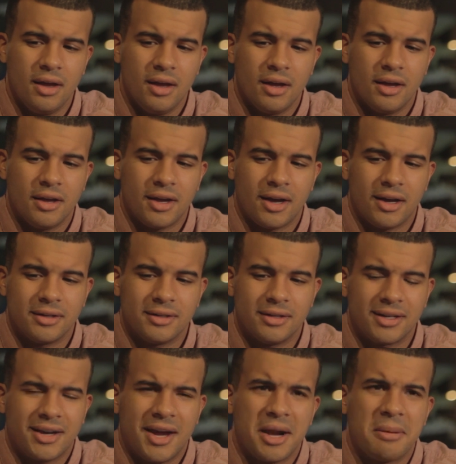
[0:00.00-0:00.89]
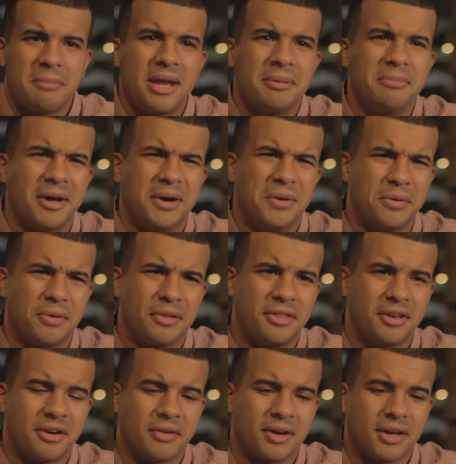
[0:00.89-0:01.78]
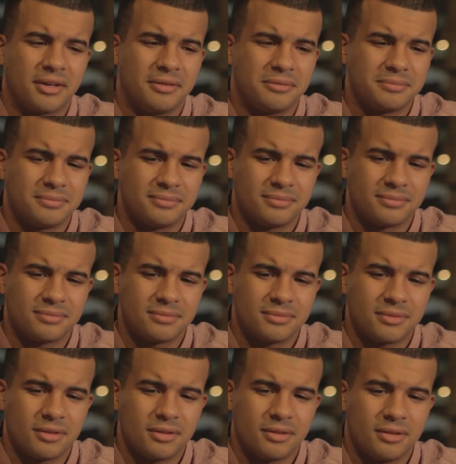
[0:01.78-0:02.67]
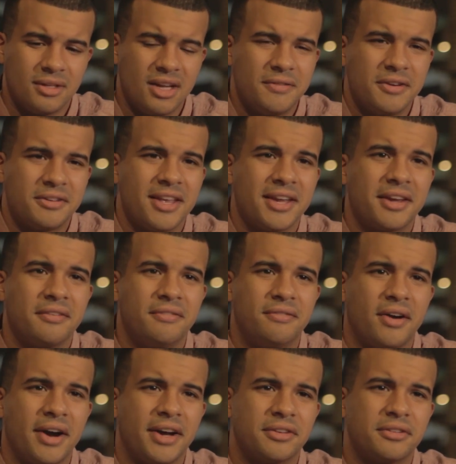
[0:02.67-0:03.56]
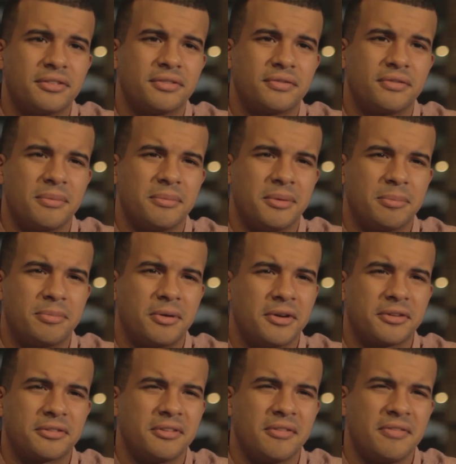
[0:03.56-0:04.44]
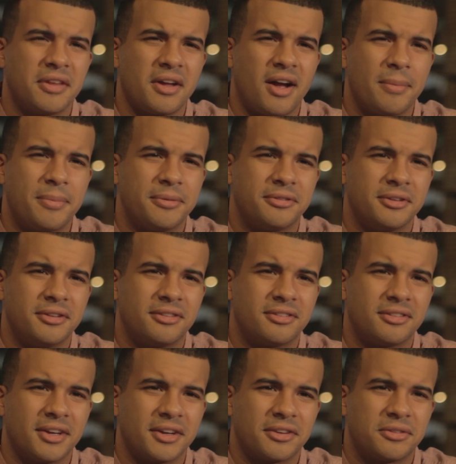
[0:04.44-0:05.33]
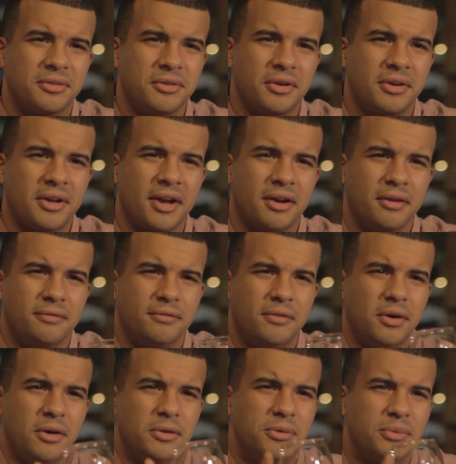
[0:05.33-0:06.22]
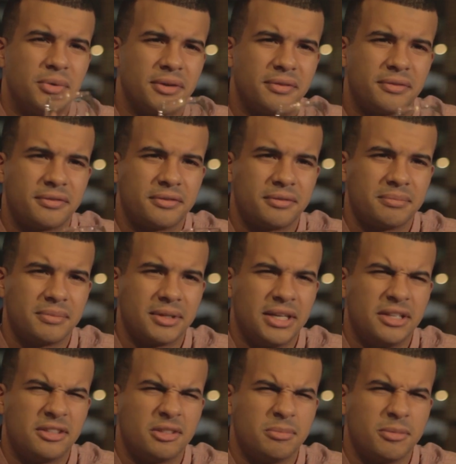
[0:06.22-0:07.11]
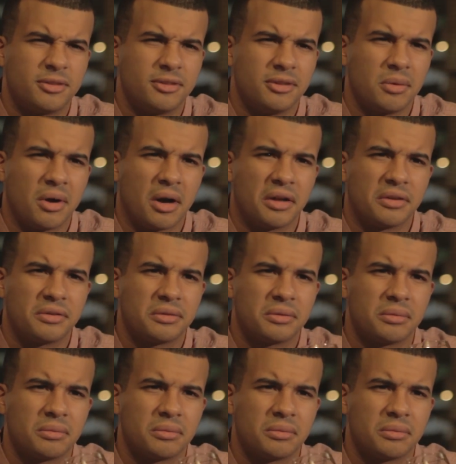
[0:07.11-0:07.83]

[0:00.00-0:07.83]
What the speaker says: I kind of made my own theory. Never take advice from the person of the opposite sex who you're not involved with, intimacy-wise.